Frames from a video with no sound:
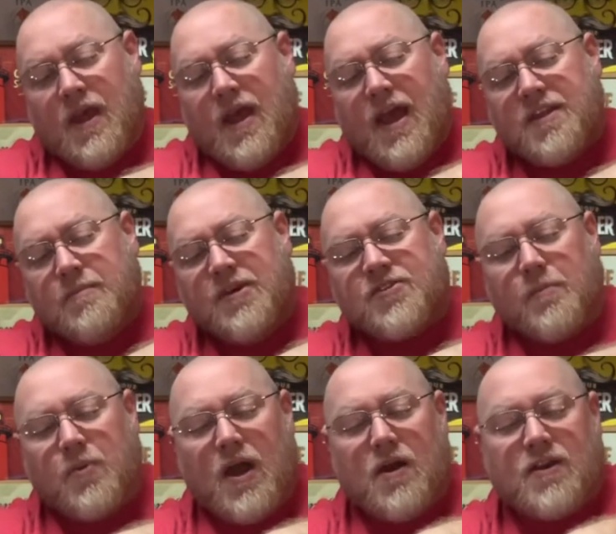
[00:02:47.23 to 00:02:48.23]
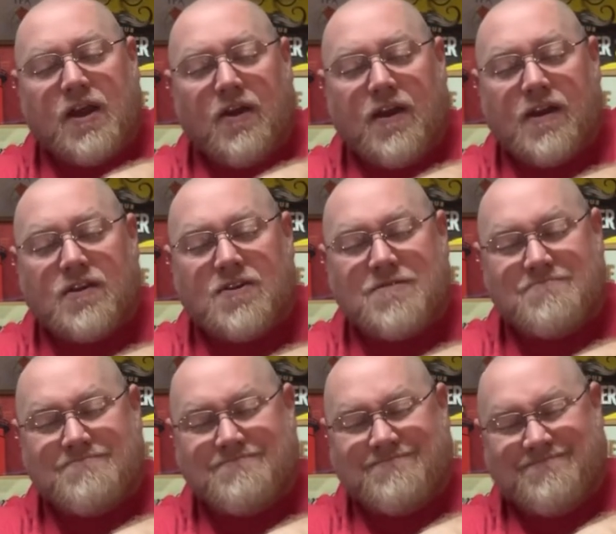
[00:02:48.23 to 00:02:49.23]
And the Mister Brown character,
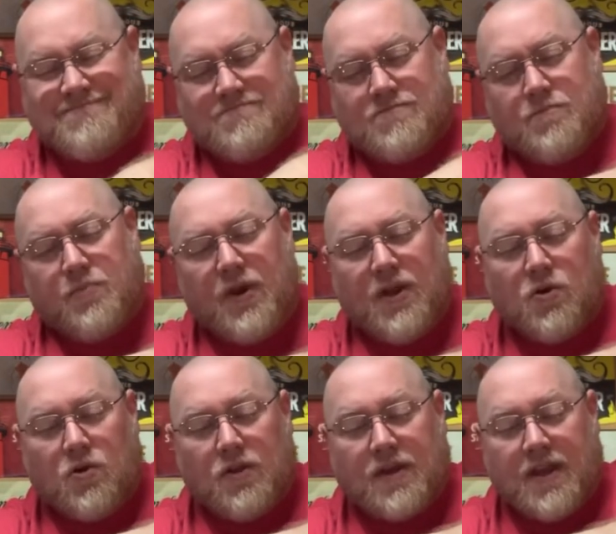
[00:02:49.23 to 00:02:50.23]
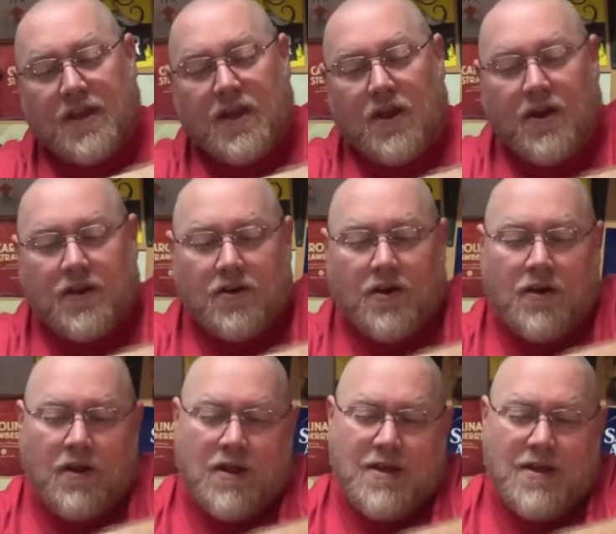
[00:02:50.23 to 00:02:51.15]
pretty cool looking character.